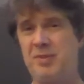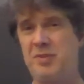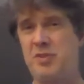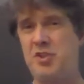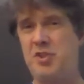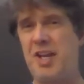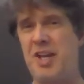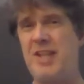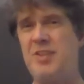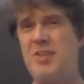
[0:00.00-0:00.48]

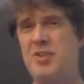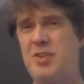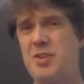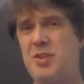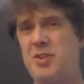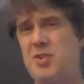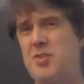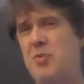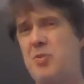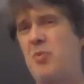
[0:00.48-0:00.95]

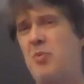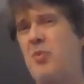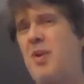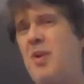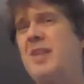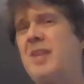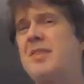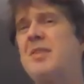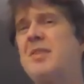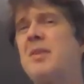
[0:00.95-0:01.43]
changes,
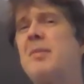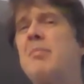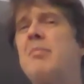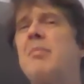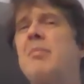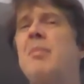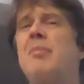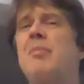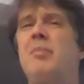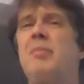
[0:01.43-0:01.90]

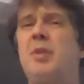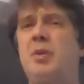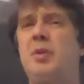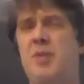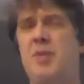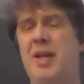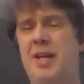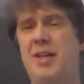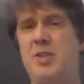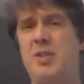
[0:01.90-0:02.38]
random
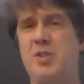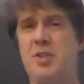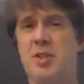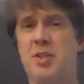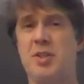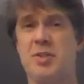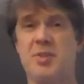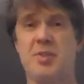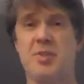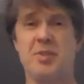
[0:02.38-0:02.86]

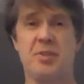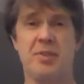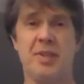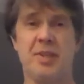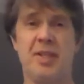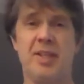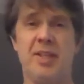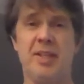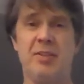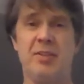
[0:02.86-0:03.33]
mutations
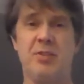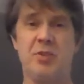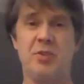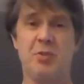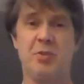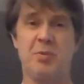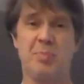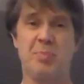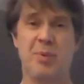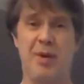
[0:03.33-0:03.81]
leading
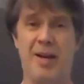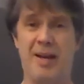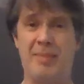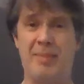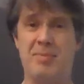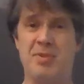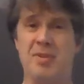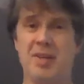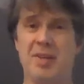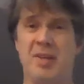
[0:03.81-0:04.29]
to
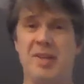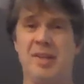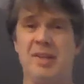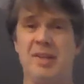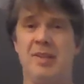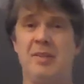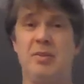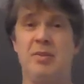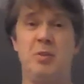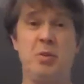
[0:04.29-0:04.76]
perhaps
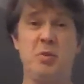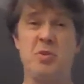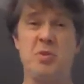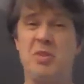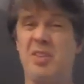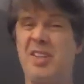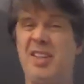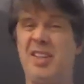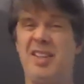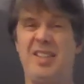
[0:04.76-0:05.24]

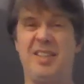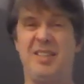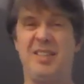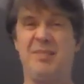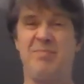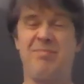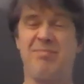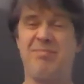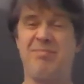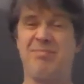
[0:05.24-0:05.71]
usually a
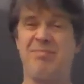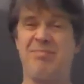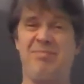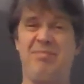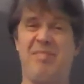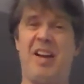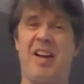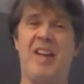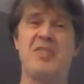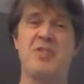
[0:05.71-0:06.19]

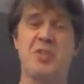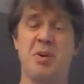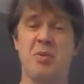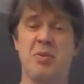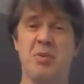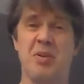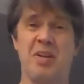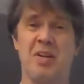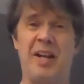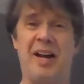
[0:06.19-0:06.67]
not so
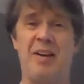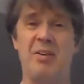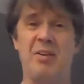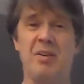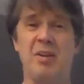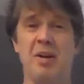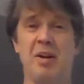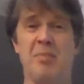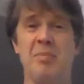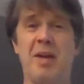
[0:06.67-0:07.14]
good
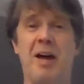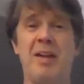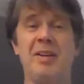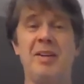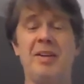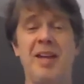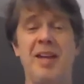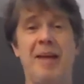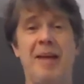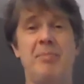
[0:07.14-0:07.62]
outcome, not
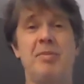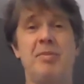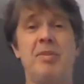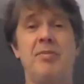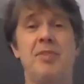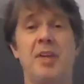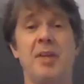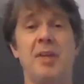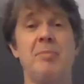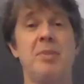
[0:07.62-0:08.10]

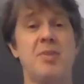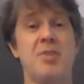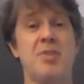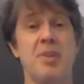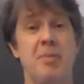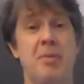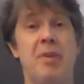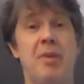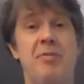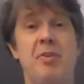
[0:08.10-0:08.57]
adaptive thing, but
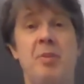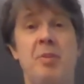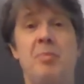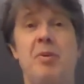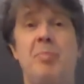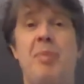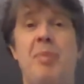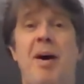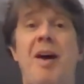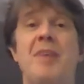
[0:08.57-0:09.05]
some of them
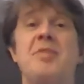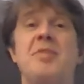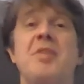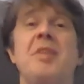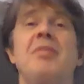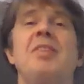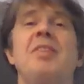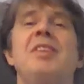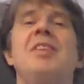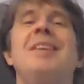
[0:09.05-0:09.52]
are
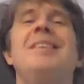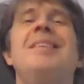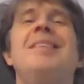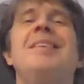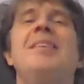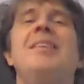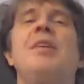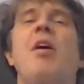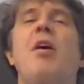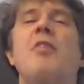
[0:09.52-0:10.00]
positive. And then
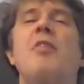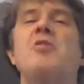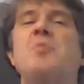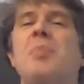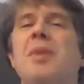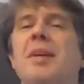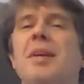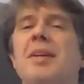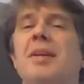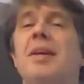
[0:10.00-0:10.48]
the
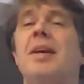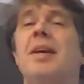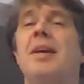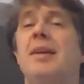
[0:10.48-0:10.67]
offspring,